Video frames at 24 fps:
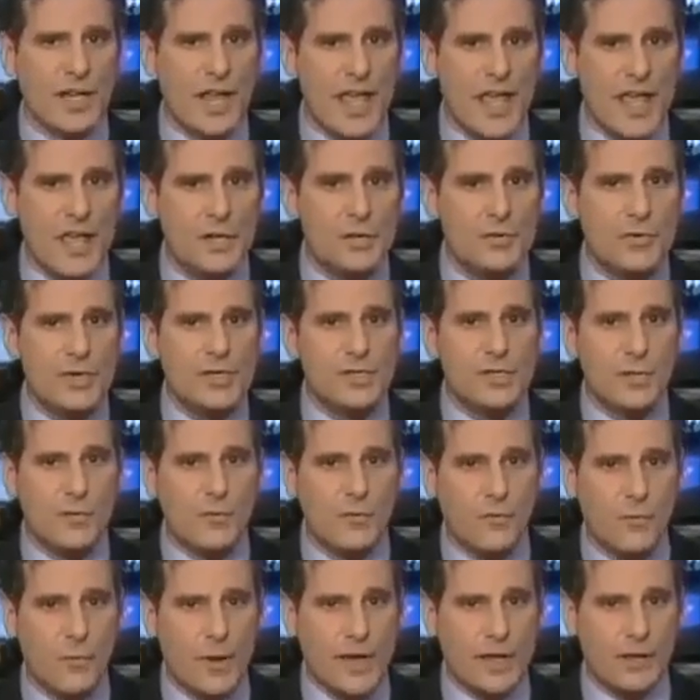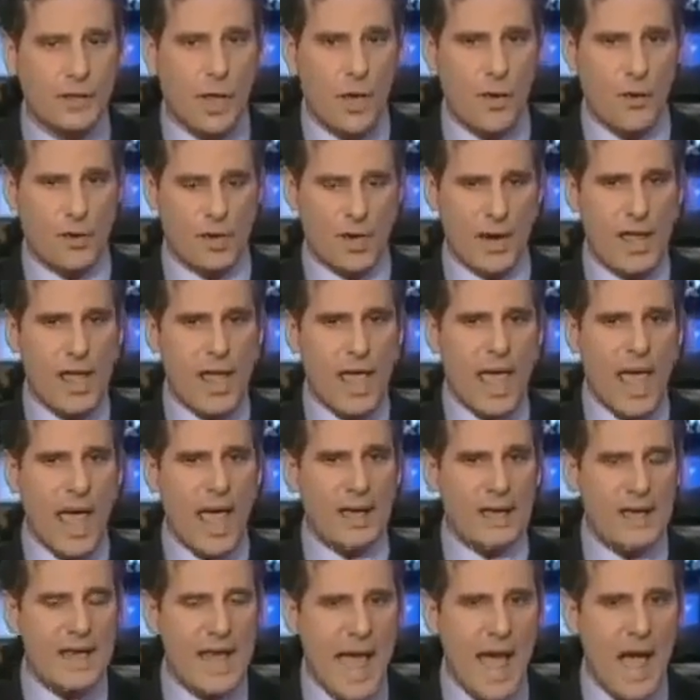an interest-free loan.
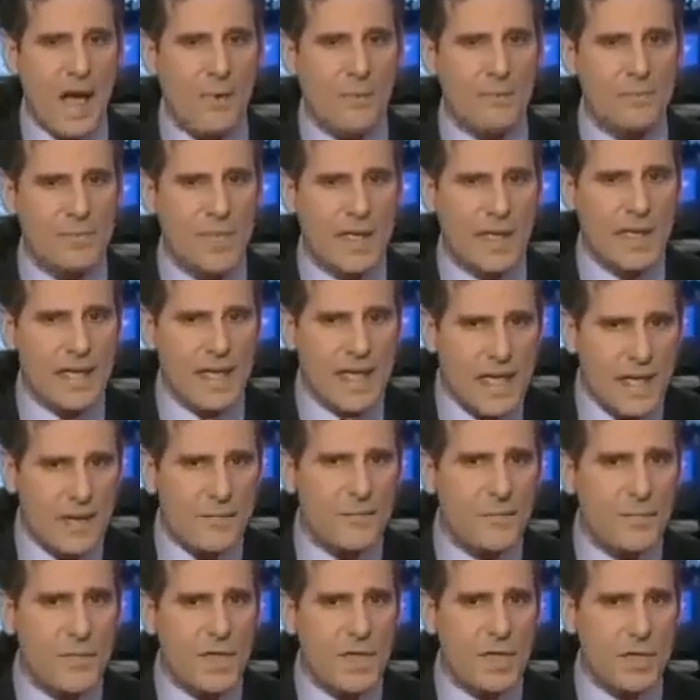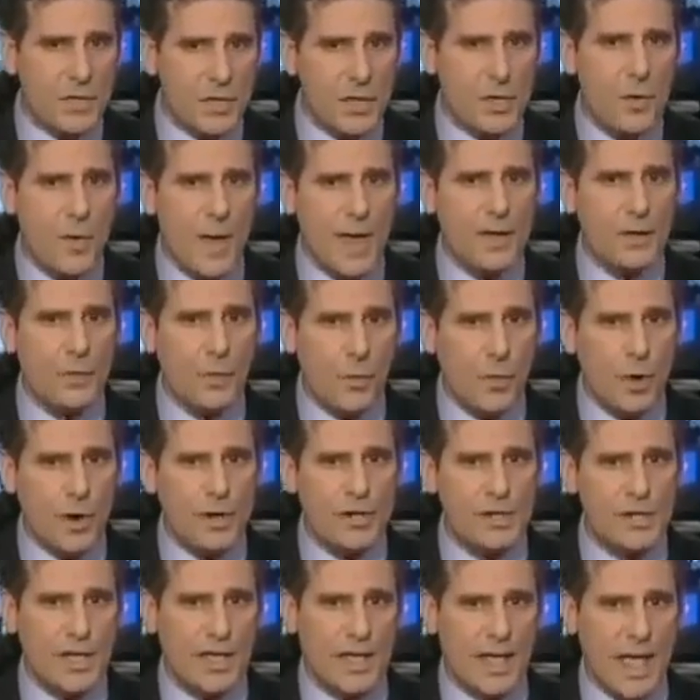And now, if the UN
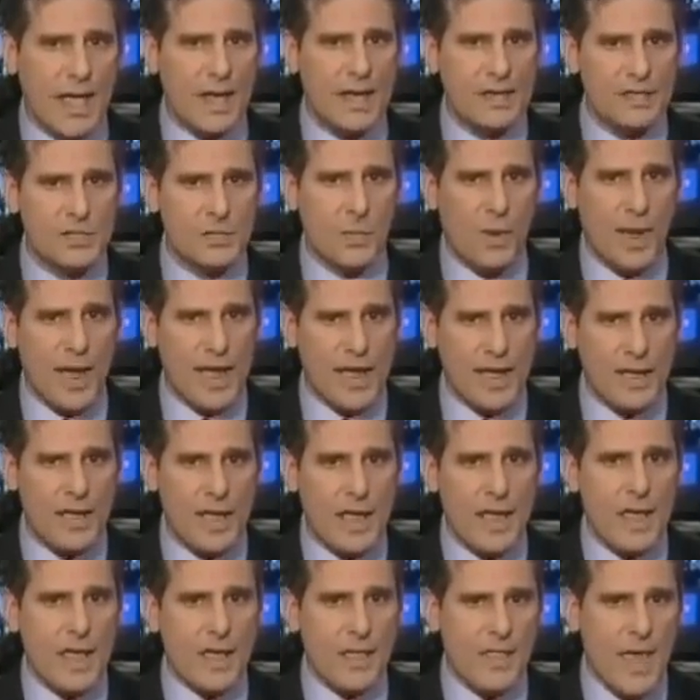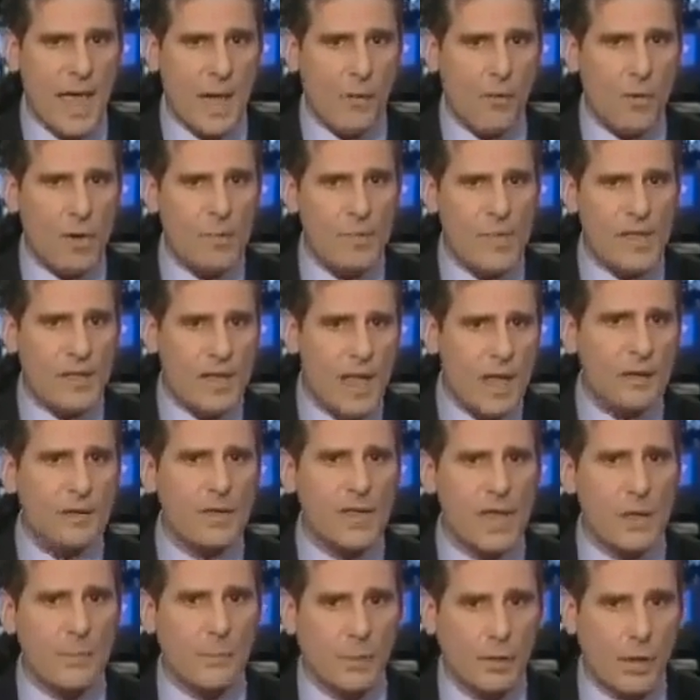were to get its way, that would be not
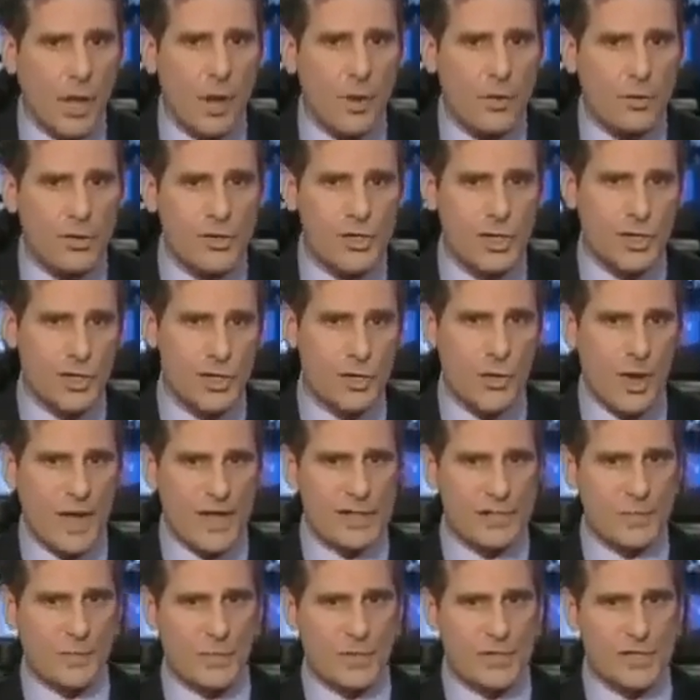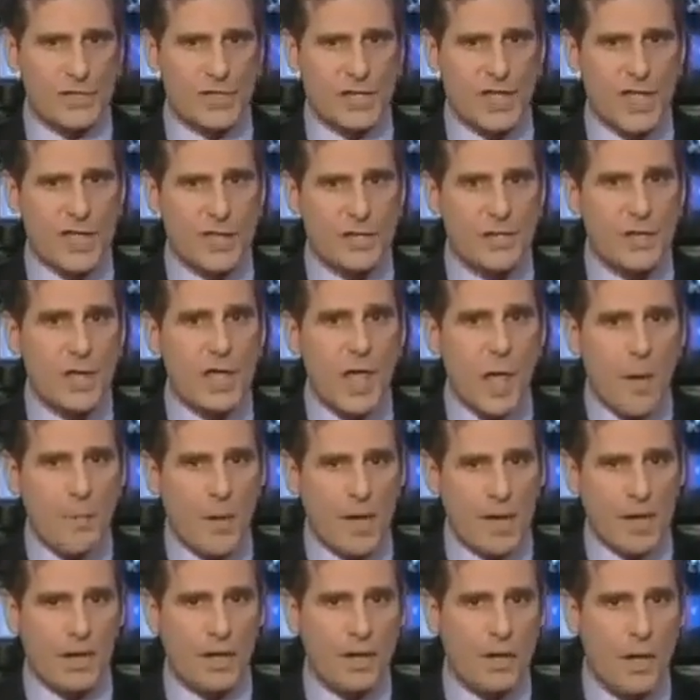only a blow to U.S. prestige,
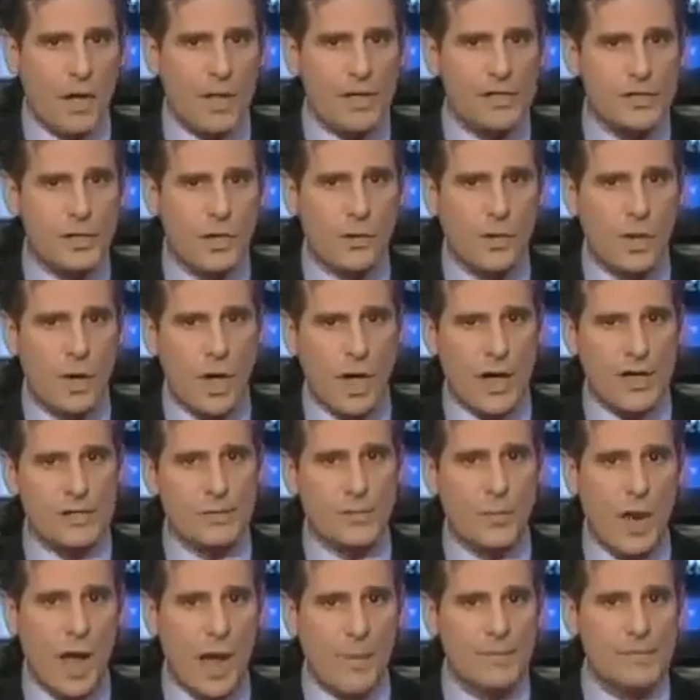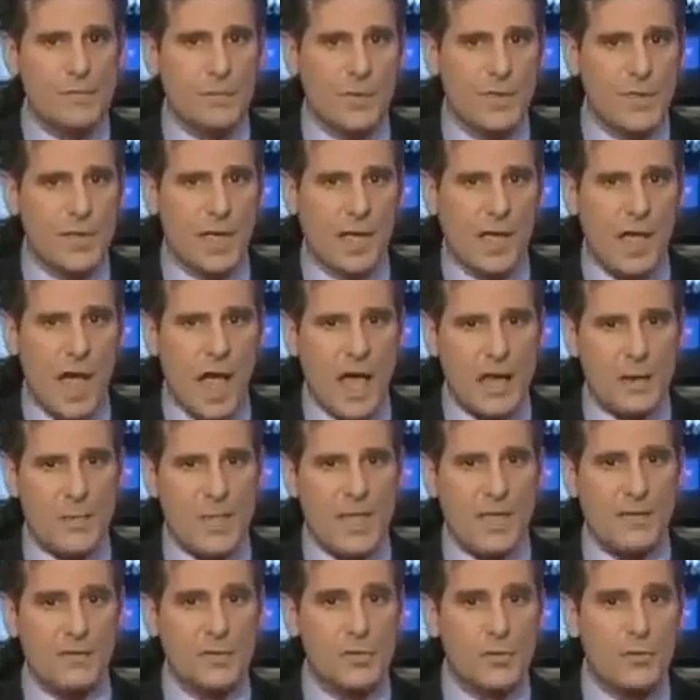but it could also cause problems with the
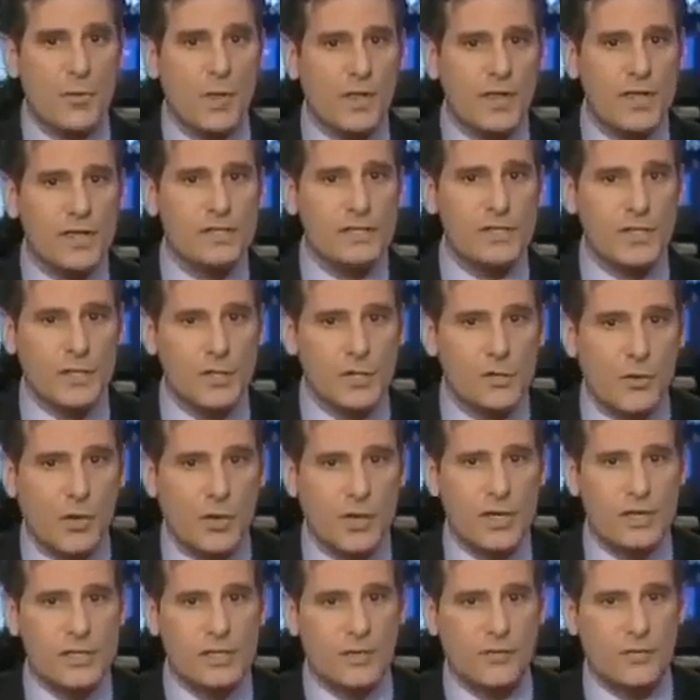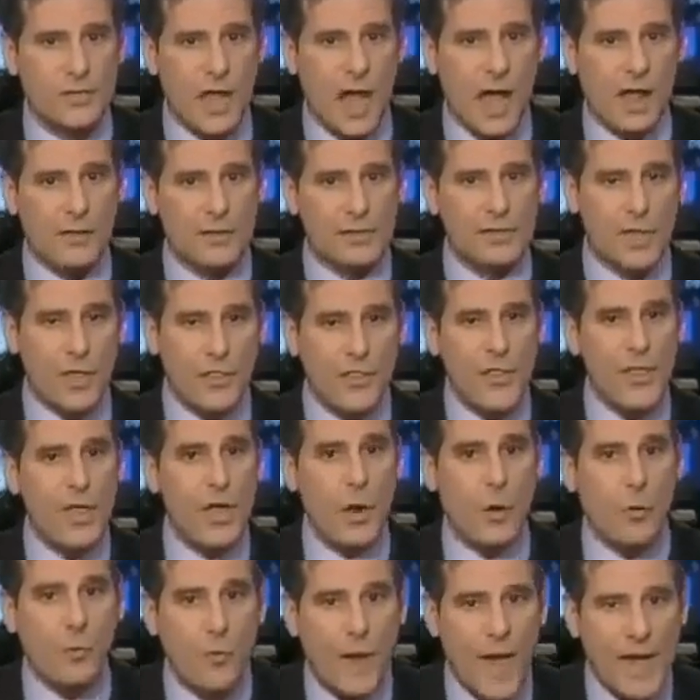economy if trillions and trillions of dollars
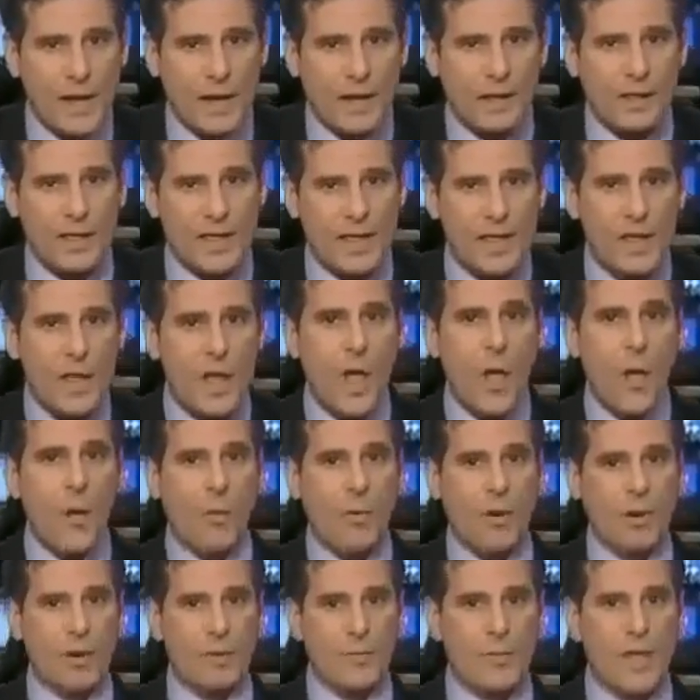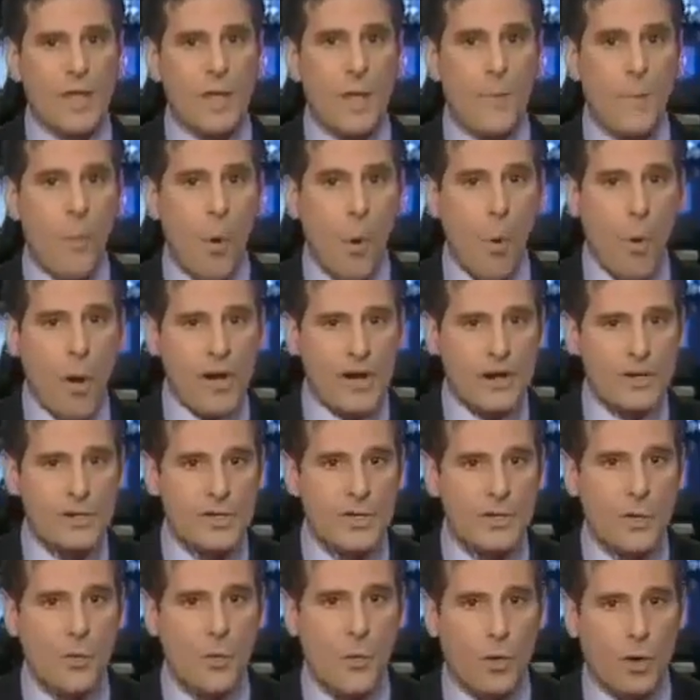theoretically were to be poured
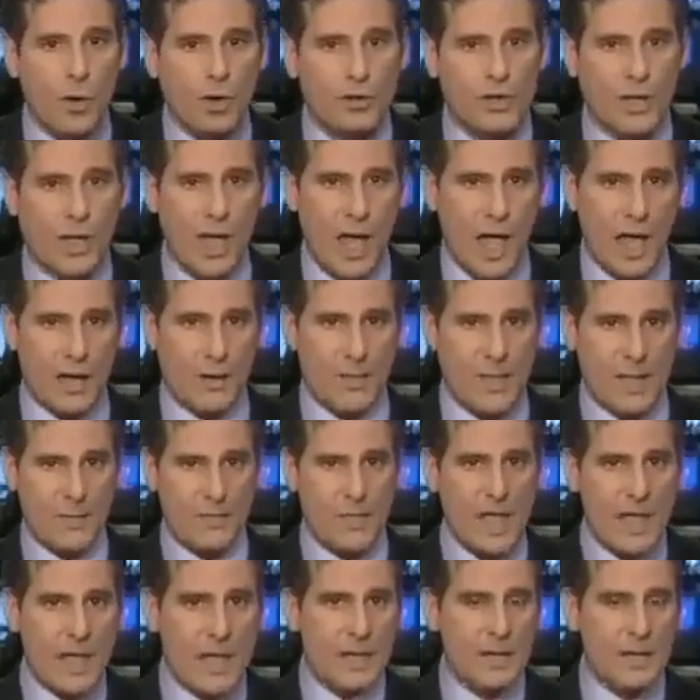into the world economy.